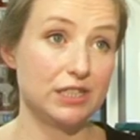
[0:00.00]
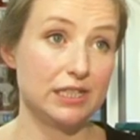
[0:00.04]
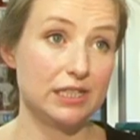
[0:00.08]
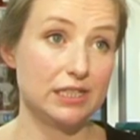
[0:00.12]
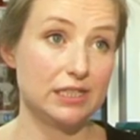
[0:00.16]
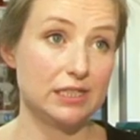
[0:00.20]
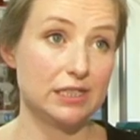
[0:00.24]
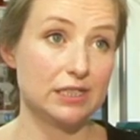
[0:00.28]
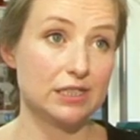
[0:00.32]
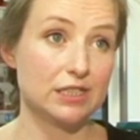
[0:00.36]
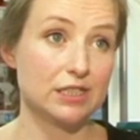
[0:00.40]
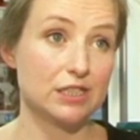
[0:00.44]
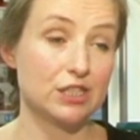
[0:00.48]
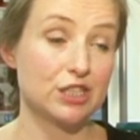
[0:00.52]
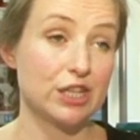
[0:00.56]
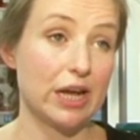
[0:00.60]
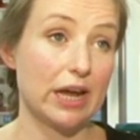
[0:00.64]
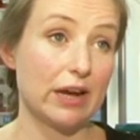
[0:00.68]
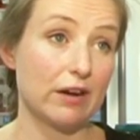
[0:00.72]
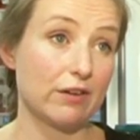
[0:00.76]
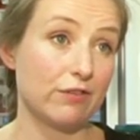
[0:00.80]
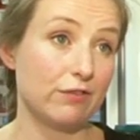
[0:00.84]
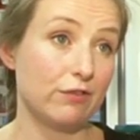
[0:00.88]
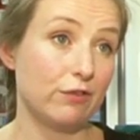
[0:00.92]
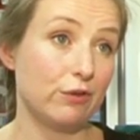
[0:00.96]
easier to
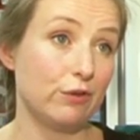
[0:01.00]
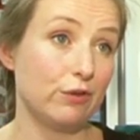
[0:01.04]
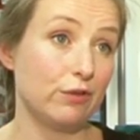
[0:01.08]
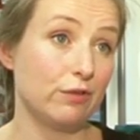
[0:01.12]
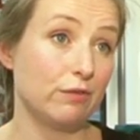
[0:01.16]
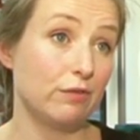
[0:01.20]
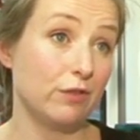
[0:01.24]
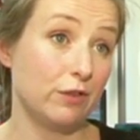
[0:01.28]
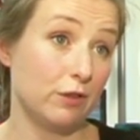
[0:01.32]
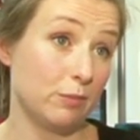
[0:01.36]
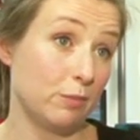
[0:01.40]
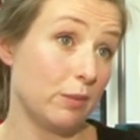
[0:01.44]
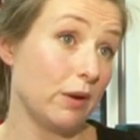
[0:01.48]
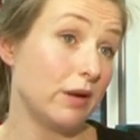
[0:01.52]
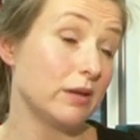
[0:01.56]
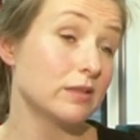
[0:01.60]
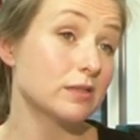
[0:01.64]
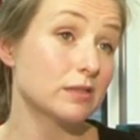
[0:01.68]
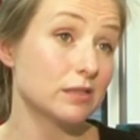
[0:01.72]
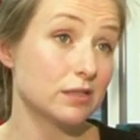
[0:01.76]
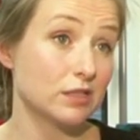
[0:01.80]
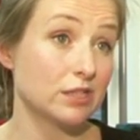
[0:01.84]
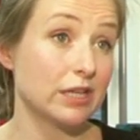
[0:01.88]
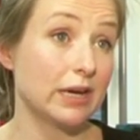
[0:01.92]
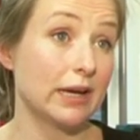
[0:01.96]
check for, for the
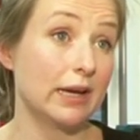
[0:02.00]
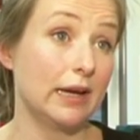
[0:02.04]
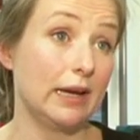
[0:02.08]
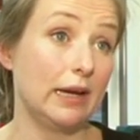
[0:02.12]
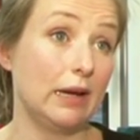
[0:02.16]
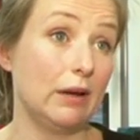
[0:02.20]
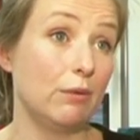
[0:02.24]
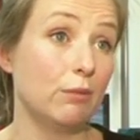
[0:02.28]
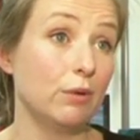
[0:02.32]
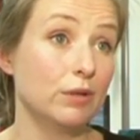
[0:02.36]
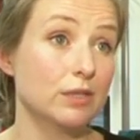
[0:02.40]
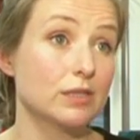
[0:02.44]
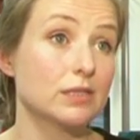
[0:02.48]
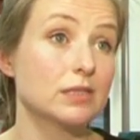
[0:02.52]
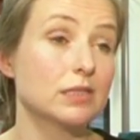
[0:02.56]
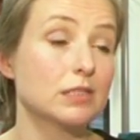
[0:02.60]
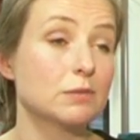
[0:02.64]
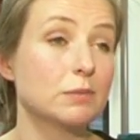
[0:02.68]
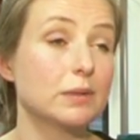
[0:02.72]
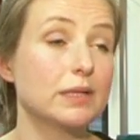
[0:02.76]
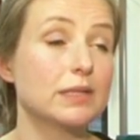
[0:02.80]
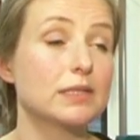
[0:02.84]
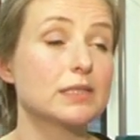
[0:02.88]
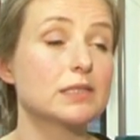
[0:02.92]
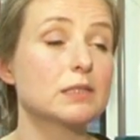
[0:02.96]
person checking it once it's
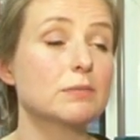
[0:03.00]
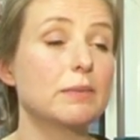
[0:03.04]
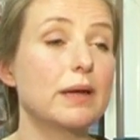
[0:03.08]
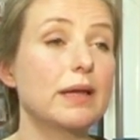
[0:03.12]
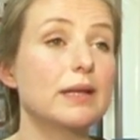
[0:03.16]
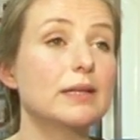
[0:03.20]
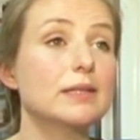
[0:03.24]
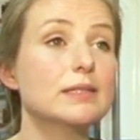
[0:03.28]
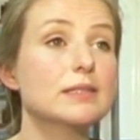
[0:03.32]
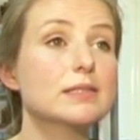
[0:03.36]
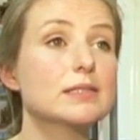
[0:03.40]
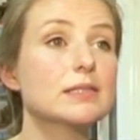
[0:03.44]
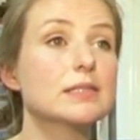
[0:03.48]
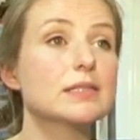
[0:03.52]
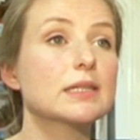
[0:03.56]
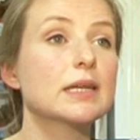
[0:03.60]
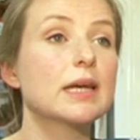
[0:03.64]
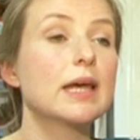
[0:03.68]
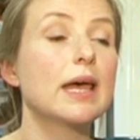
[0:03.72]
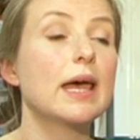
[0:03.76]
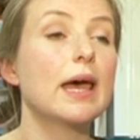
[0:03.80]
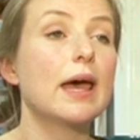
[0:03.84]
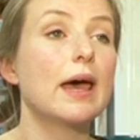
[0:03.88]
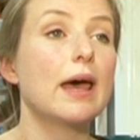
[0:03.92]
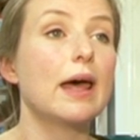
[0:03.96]
been dispensed
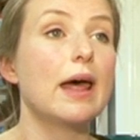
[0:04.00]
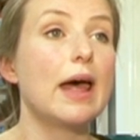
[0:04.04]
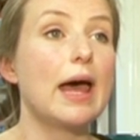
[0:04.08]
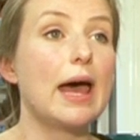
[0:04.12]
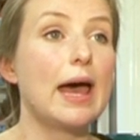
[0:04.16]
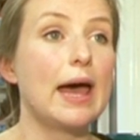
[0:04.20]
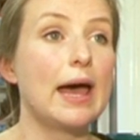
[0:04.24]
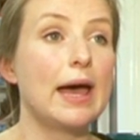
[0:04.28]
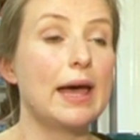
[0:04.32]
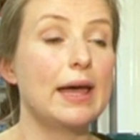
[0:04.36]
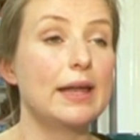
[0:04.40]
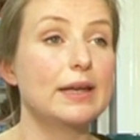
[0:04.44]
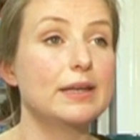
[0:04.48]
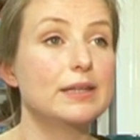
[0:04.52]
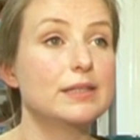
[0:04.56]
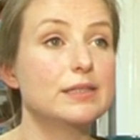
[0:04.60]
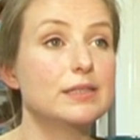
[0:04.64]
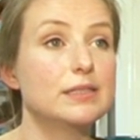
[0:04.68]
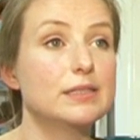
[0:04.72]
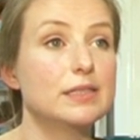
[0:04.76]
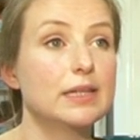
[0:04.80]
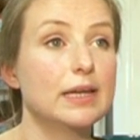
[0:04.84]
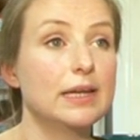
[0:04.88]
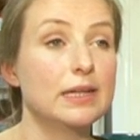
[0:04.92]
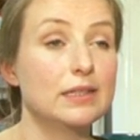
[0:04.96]

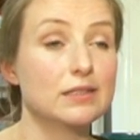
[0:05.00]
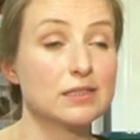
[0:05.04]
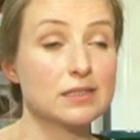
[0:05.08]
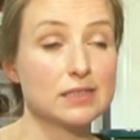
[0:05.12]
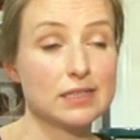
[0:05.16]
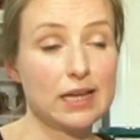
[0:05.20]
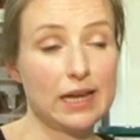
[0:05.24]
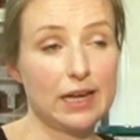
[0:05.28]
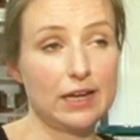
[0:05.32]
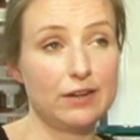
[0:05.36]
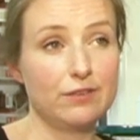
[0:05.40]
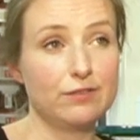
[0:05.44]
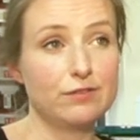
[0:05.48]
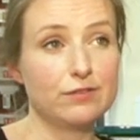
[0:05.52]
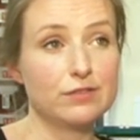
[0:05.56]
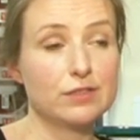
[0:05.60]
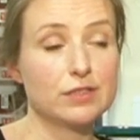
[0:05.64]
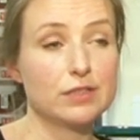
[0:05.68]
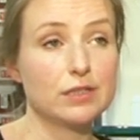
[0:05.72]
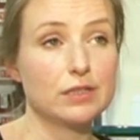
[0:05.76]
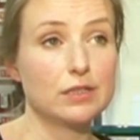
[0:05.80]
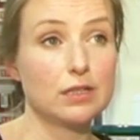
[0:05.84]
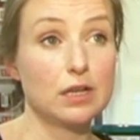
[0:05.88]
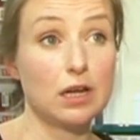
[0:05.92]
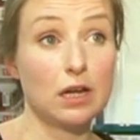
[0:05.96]
and it
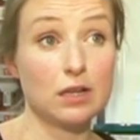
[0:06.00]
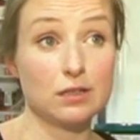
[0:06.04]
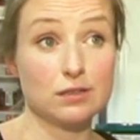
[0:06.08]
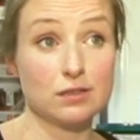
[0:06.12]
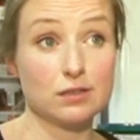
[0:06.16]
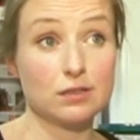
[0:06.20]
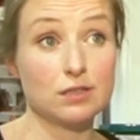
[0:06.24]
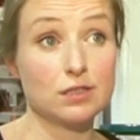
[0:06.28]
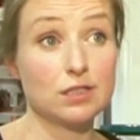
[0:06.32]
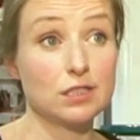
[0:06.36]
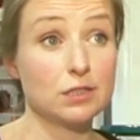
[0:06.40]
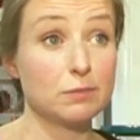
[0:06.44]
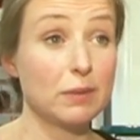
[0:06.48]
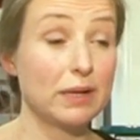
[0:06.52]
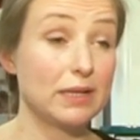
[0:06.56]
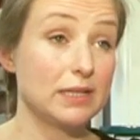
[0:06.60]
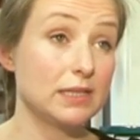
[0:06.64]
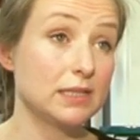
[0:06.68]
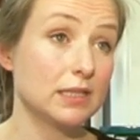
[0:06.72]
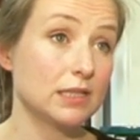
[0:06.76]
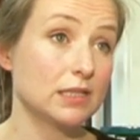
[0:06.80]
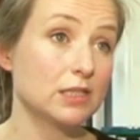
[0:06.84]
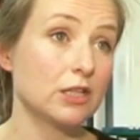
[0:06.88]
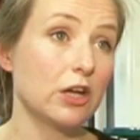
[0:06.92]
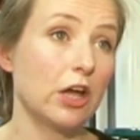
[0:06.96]
saved us
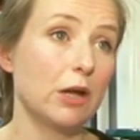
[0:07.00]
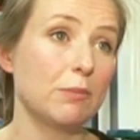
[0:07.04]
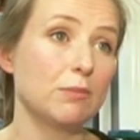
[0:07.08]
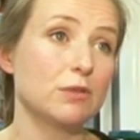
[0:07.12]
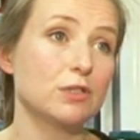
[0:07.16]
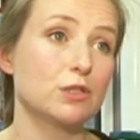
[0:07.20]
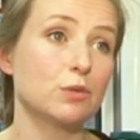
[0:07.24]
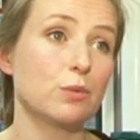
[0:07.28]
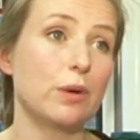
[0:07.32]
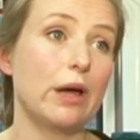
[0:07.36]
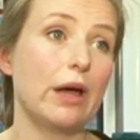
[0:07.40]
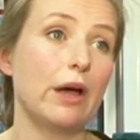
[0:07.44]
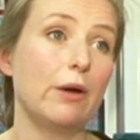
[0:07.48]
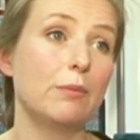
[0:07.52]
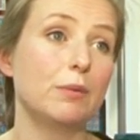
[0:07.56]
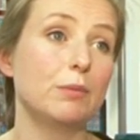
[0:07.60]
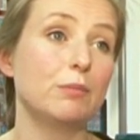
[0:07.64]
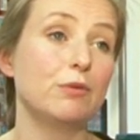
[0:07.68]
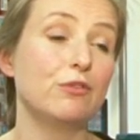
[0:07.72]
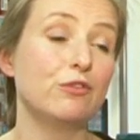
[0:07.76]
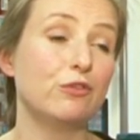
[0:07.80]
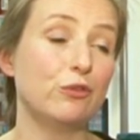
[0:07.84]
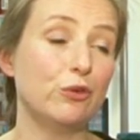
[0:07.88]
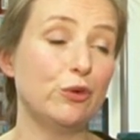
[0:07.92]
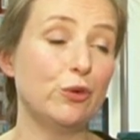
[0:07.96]
dispensing time as well. I mean
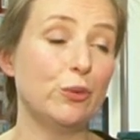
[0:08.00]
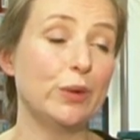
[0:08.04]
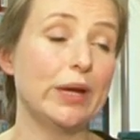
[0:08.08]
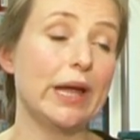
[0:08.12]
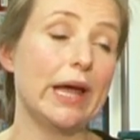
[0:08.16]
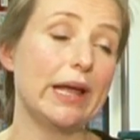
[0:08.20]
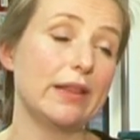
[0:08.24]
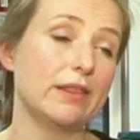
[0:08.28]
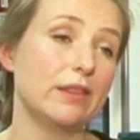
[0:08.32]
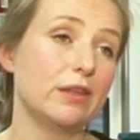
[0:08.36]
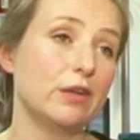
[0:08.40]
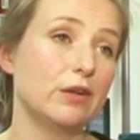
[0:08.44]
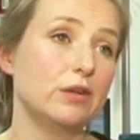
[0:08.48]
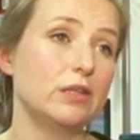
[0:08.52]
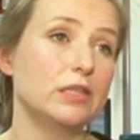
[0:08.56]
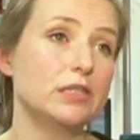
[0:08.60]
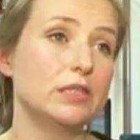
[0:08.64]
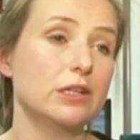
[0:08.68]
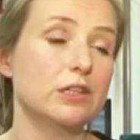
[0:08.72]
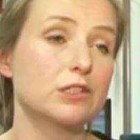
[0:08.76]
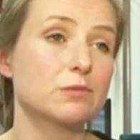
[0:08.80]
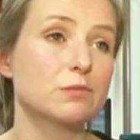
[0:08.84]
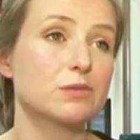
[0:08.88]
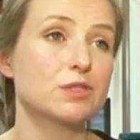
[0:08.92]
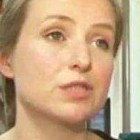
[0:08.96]
before we had the
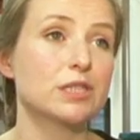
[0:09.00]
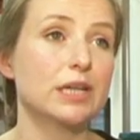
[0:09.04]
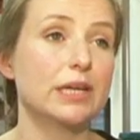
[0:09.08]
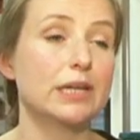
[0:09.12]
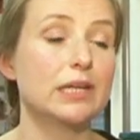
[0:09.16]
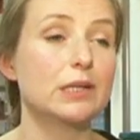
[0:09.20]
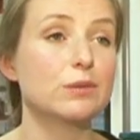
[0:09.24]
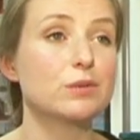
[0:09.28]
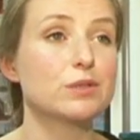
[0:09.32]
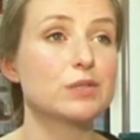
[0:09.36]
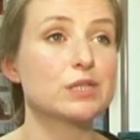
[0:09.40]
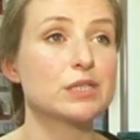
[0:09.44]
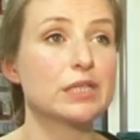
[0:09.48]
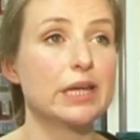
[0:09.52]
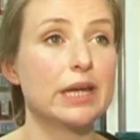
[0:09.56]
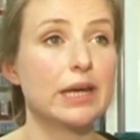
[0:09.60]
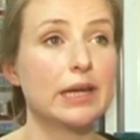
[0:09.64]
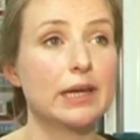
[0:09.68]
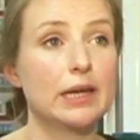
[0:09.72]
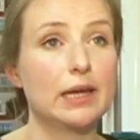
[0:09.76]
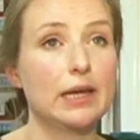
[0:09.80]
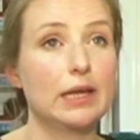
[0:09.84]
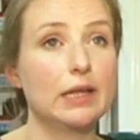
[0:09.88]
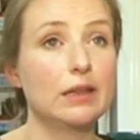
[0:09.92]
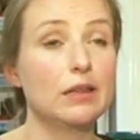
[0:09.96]
unidose machine it was
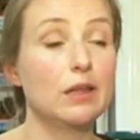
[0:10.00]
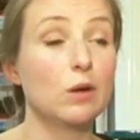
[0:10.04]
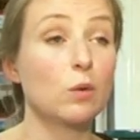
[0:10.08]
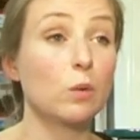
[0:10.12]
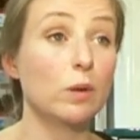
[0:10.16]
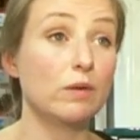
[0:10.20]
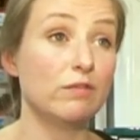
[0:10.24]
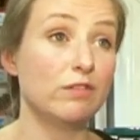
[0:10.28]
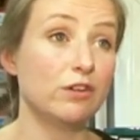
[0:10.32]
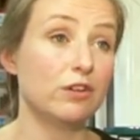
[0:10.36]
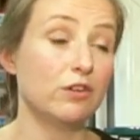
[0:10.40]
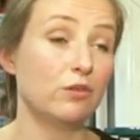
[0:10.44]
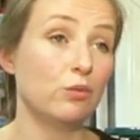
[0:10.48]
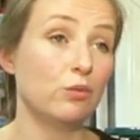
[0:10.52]
taking the equivalent